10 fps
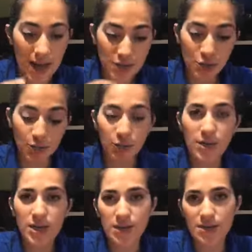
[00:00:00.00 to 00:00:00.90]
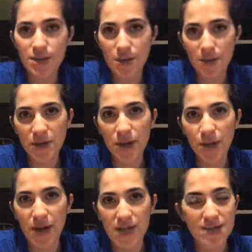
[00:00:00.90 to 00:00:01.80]
as you're putting it into the
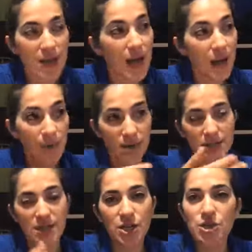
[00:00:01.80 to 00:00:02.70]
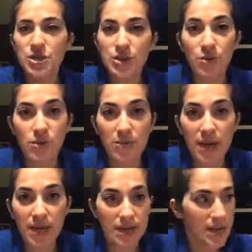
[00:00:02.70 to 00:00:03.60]
POS, because the kitchen's going to make it.